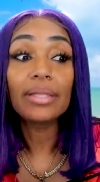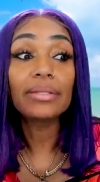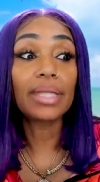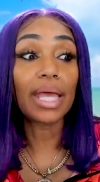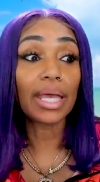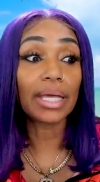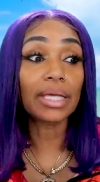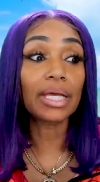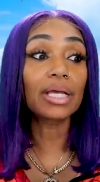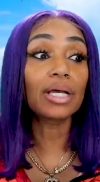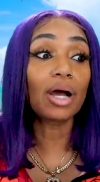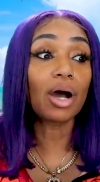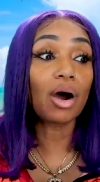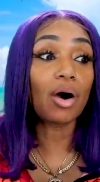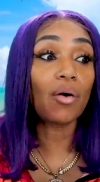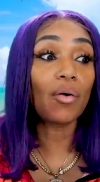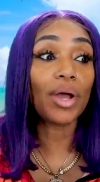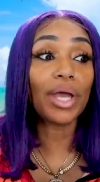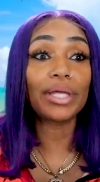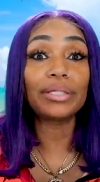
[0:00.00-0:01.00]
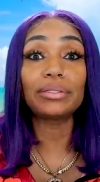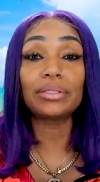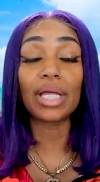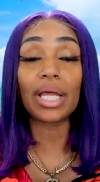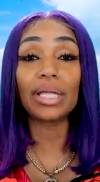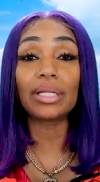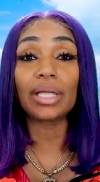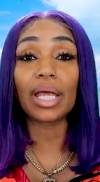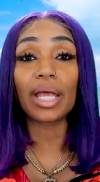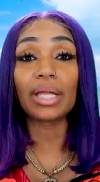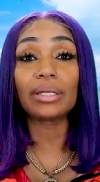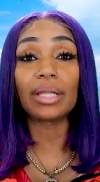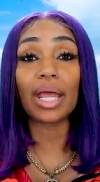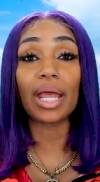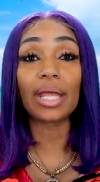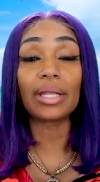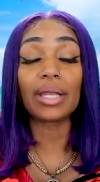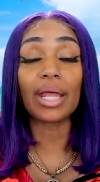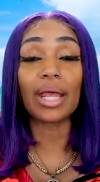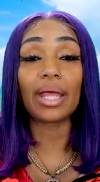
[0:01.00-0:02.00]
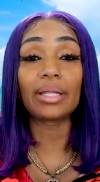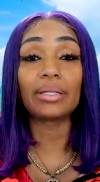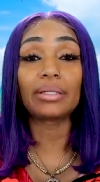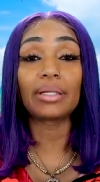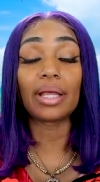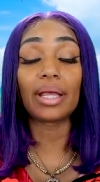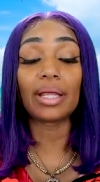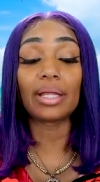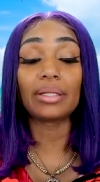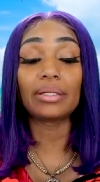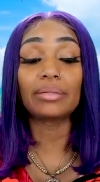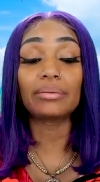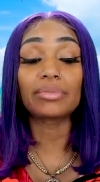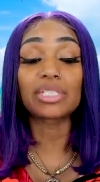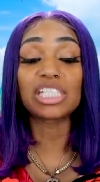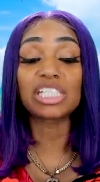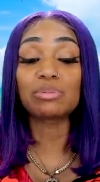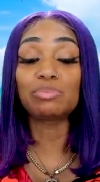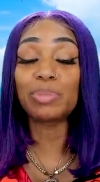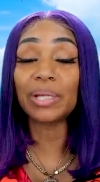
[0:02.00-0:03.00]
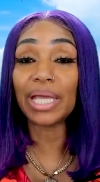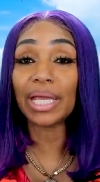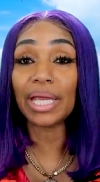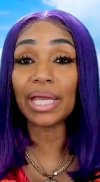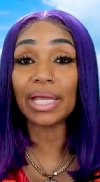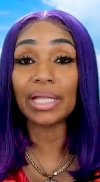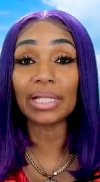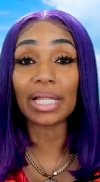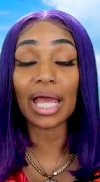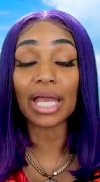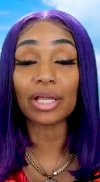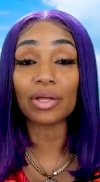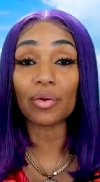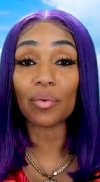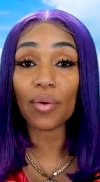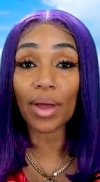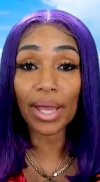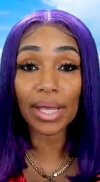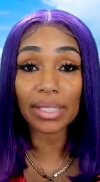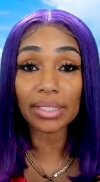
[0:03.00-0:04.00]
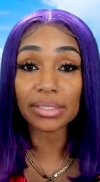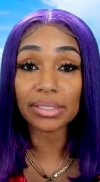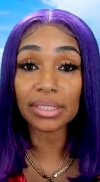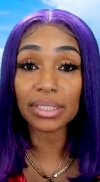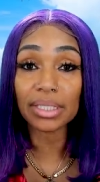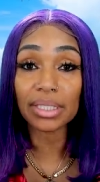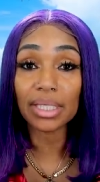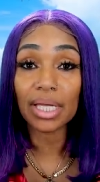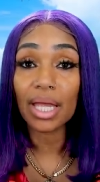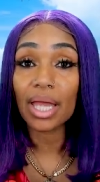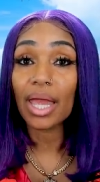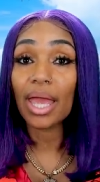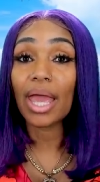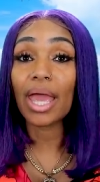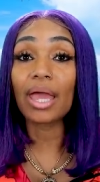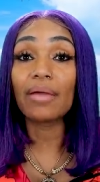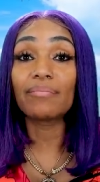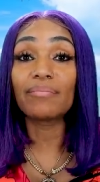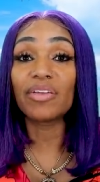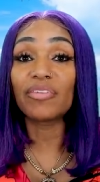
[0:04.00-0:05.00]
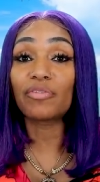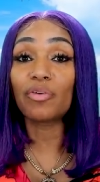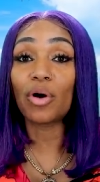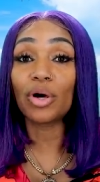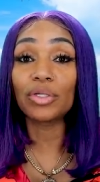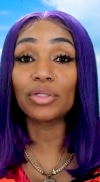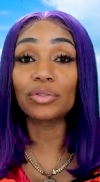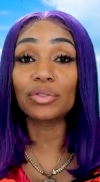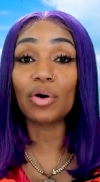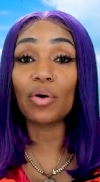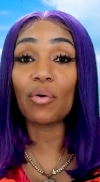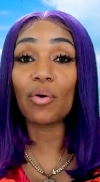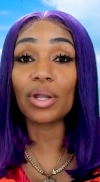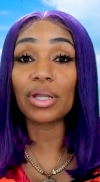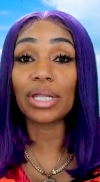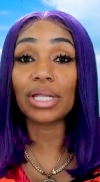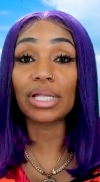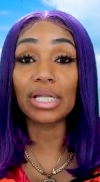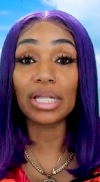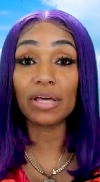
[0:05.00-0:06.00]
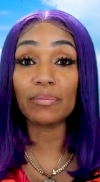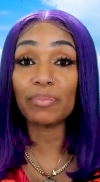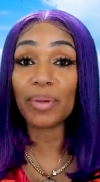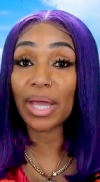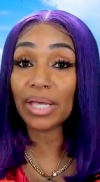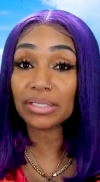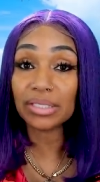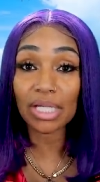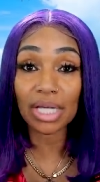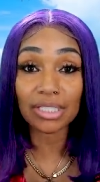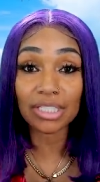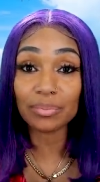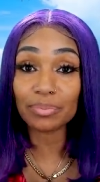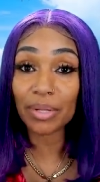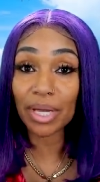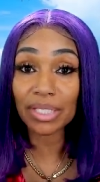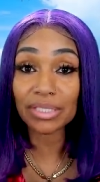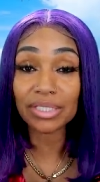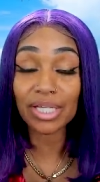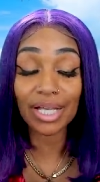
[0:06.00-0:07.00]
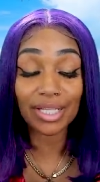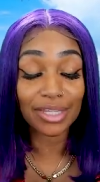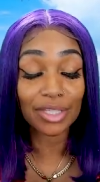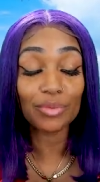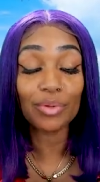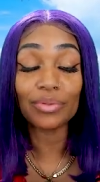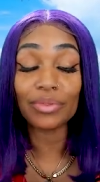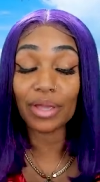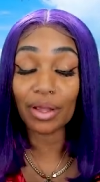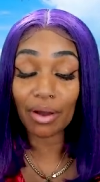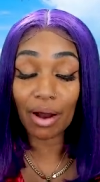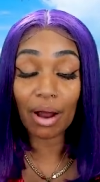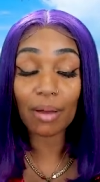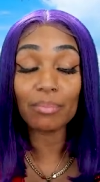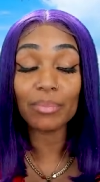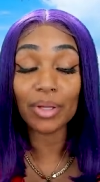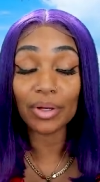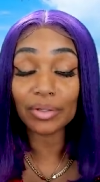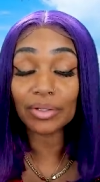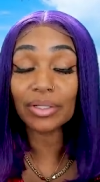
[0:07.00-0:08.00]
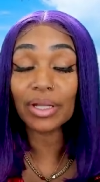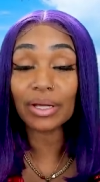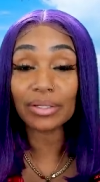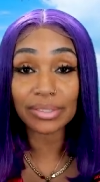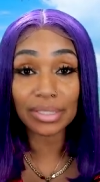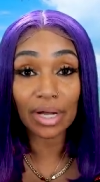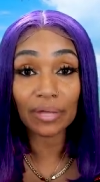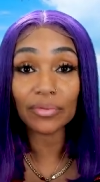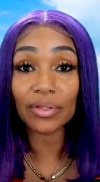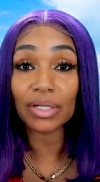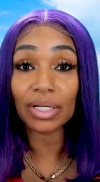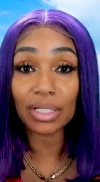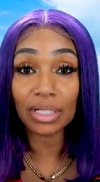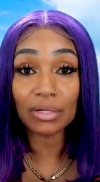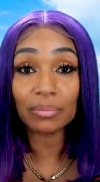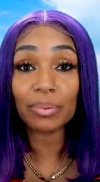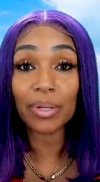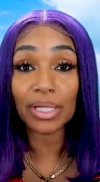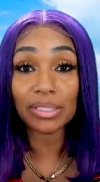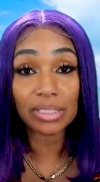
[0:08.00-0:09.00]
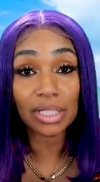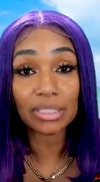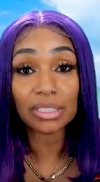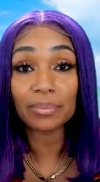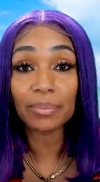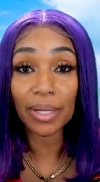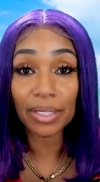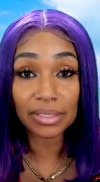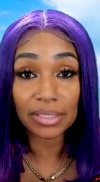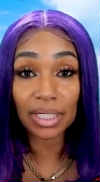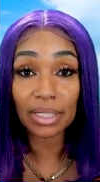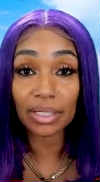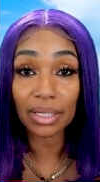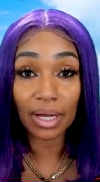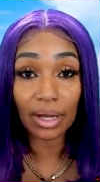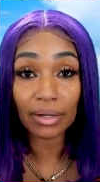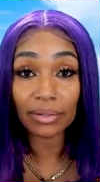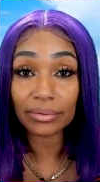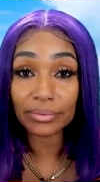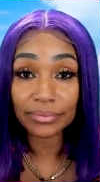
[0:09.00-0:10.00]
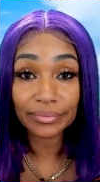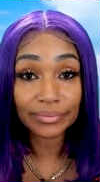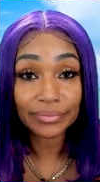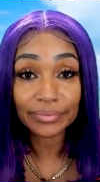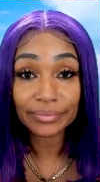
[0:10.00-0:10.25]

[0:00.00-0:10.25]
They can go and and and and and and spend like crazy, and before you know it, and live paycheck to paycheck. There are millionaires out there that live paycheck to paycheck, y'all.